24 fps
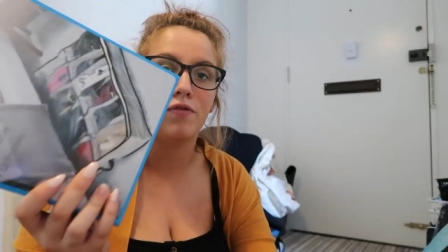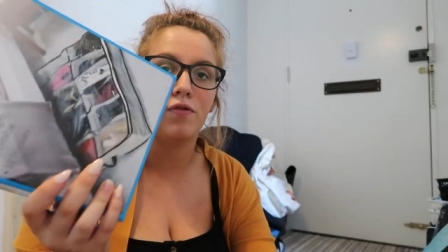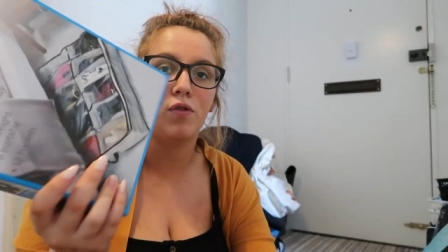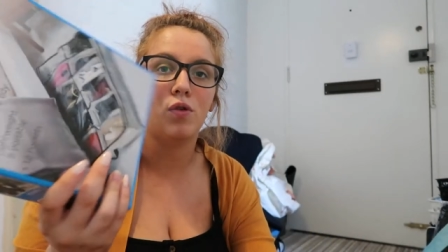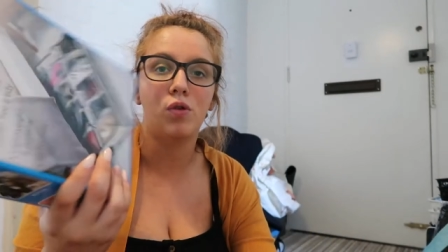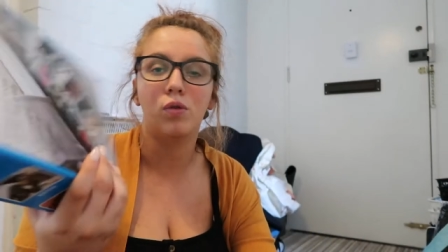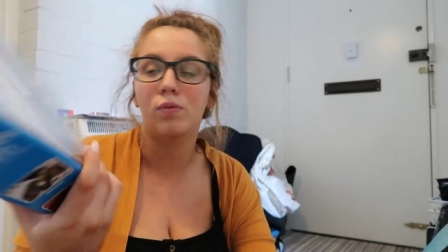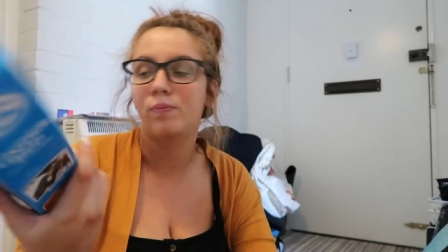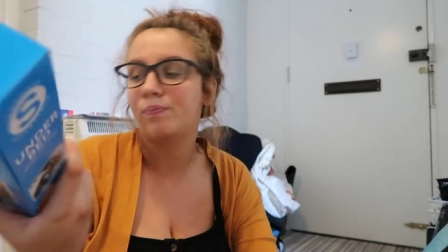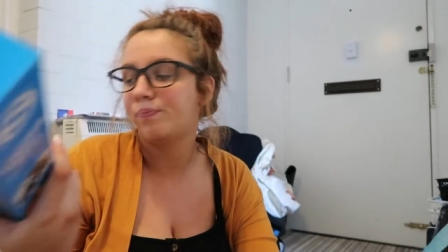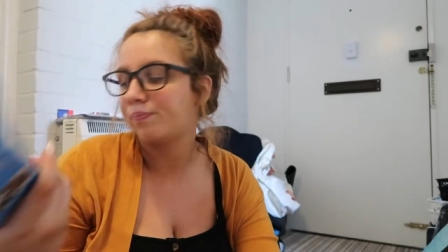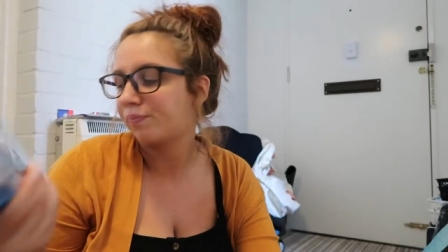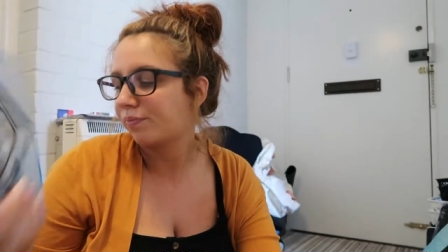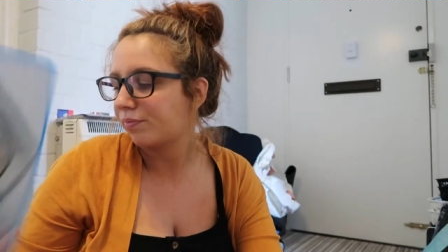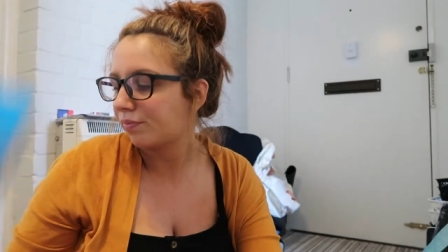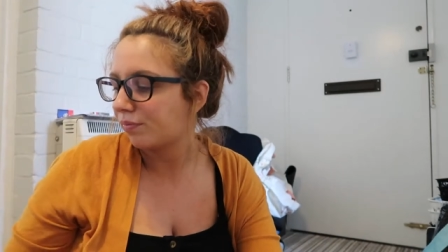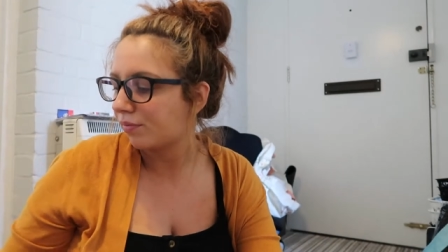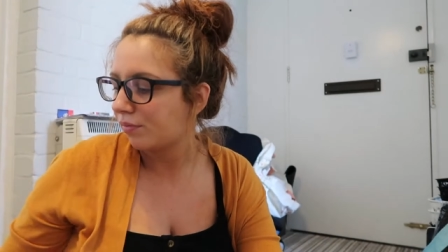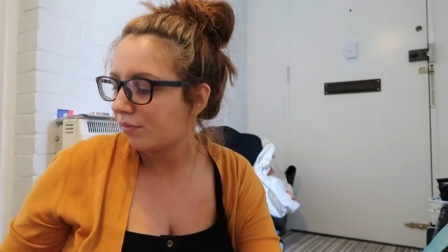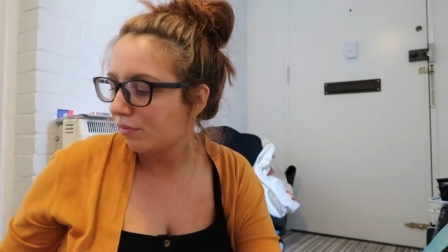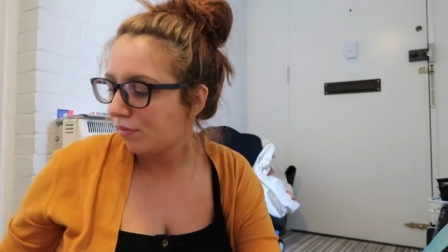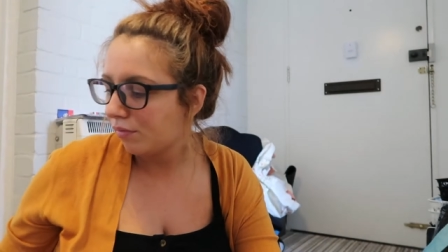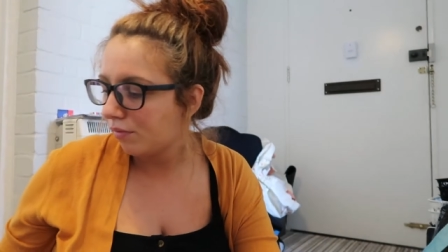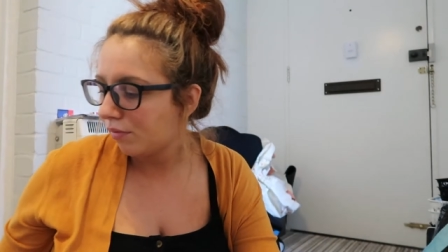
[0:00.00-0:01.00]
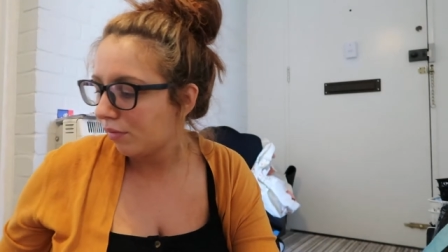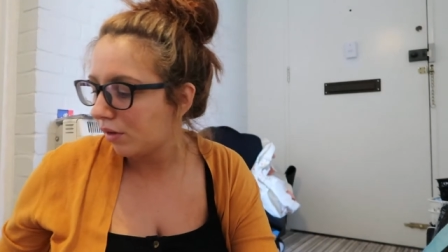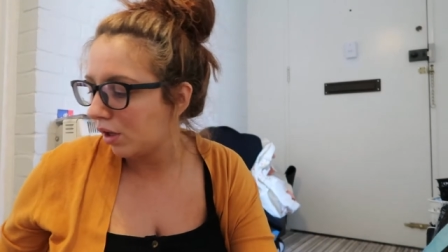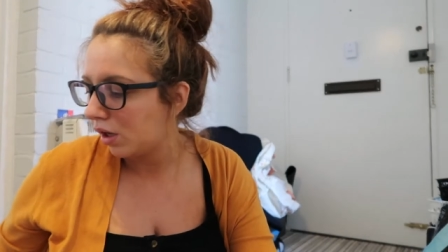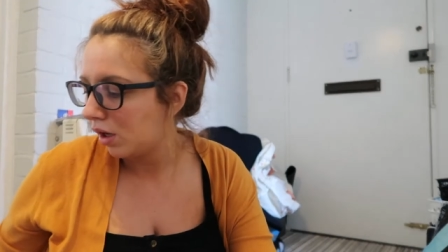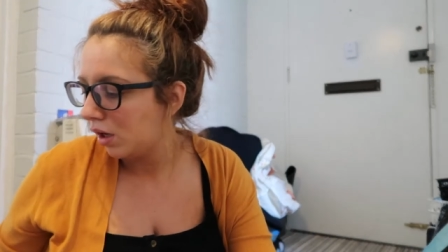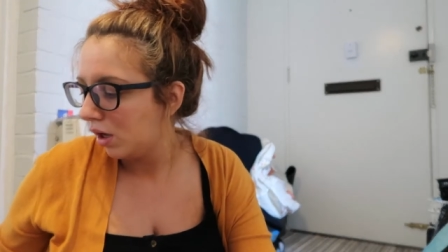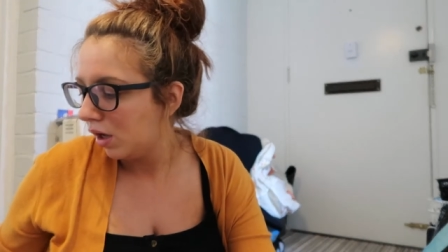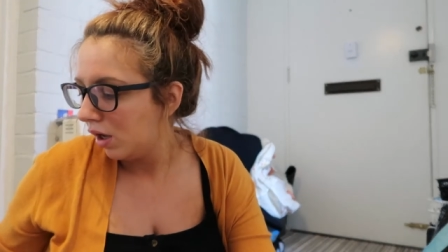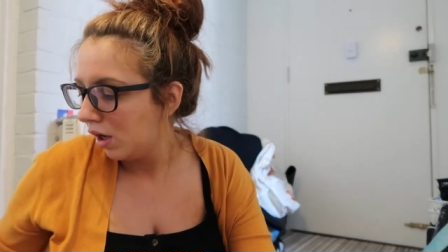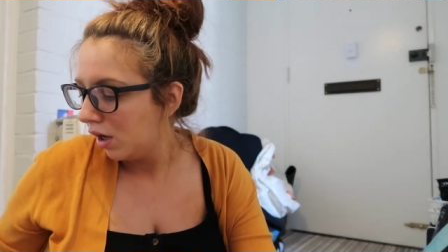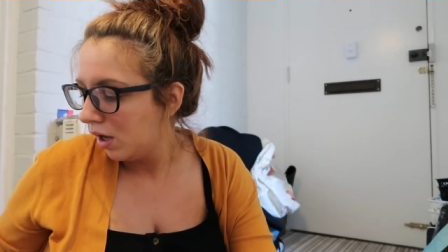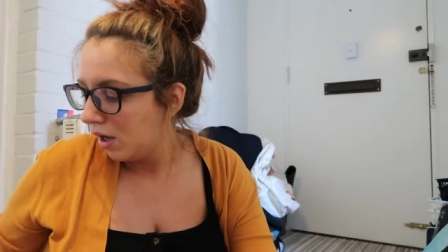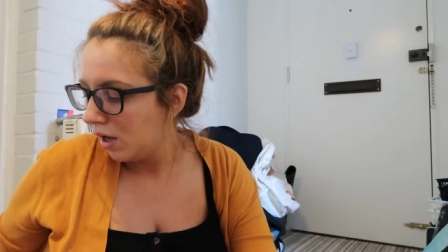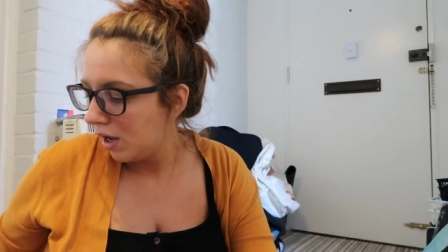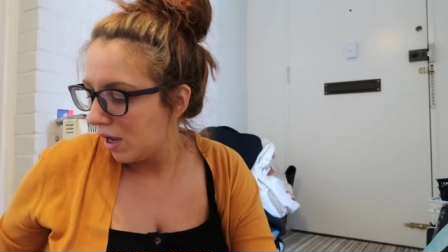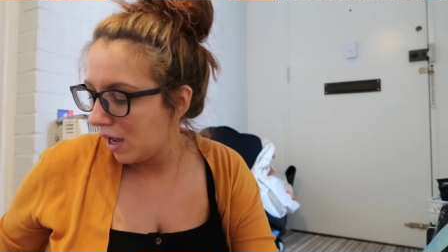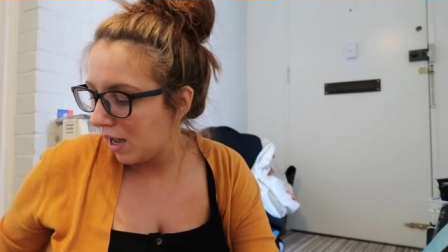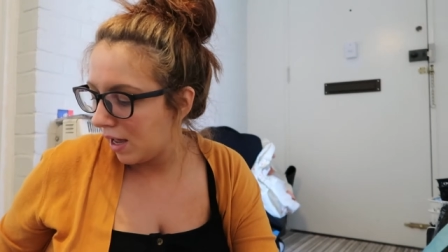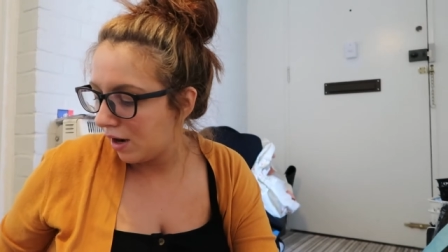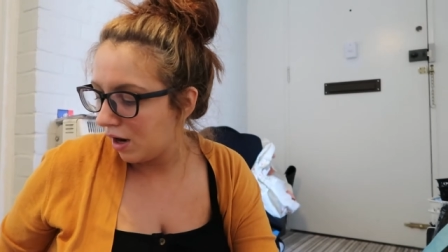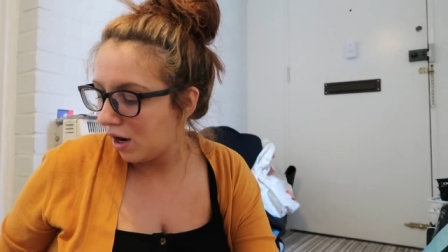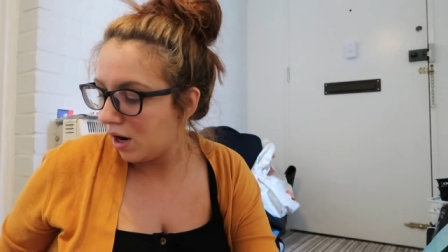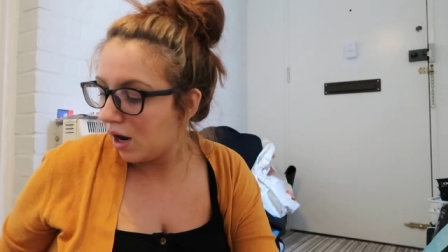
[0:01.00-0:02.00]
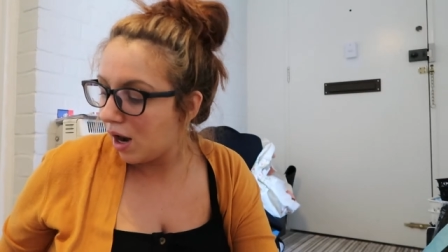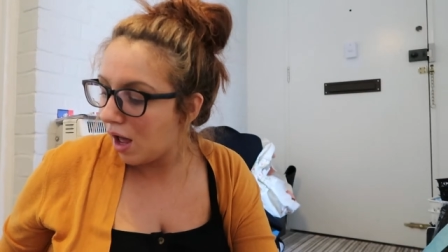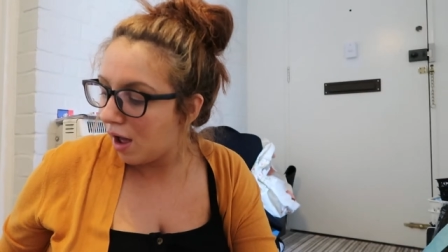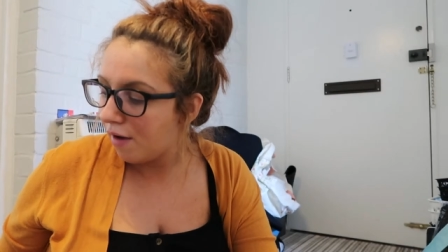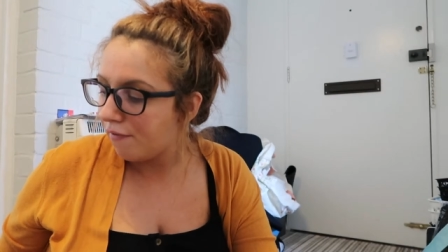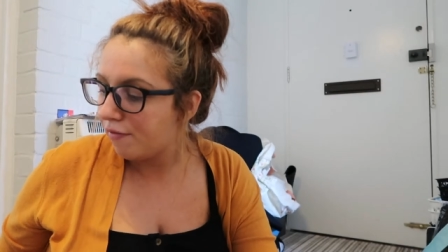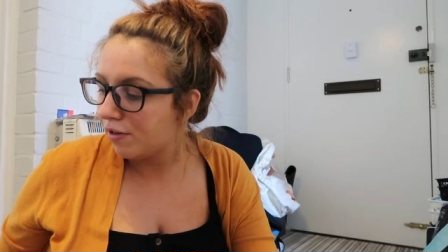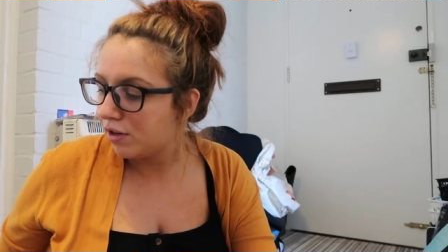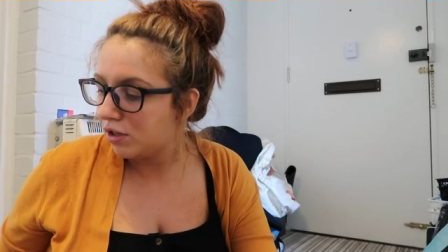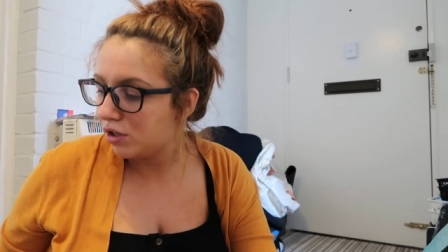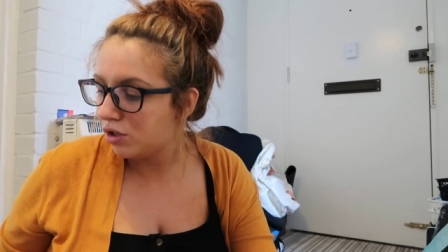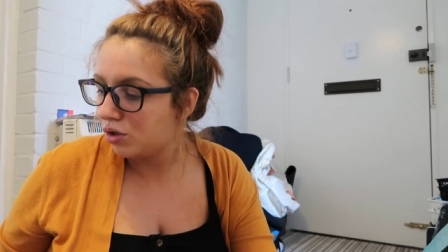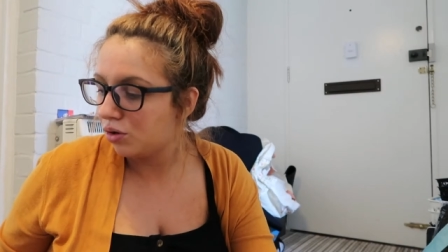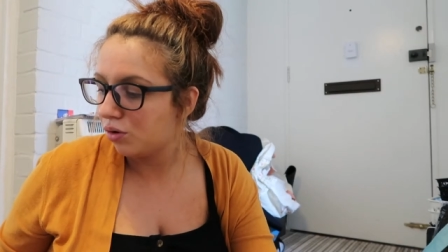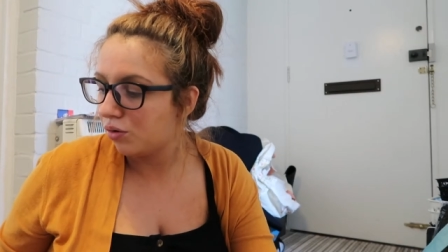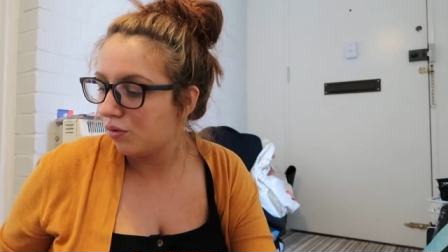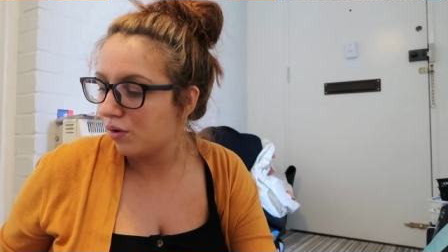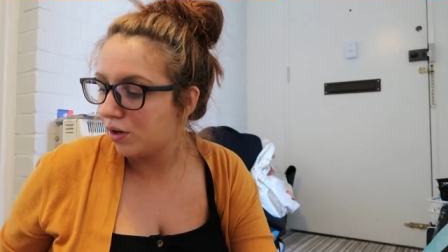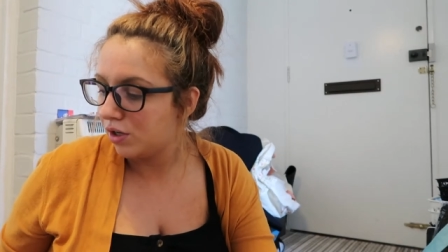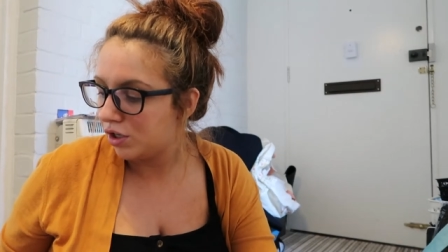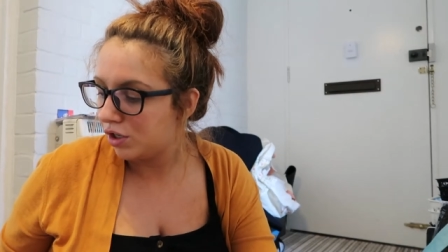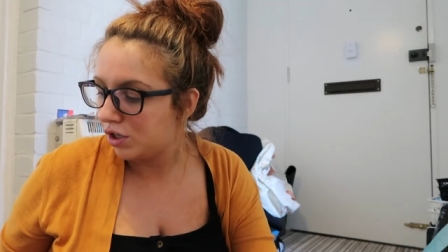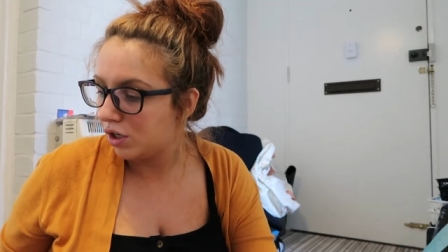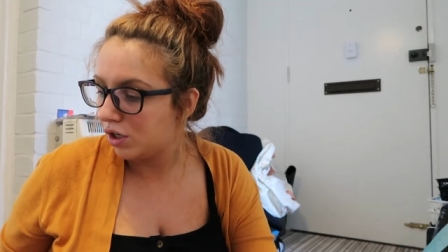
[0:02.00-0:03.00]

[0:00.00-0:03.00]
for. And I love a storage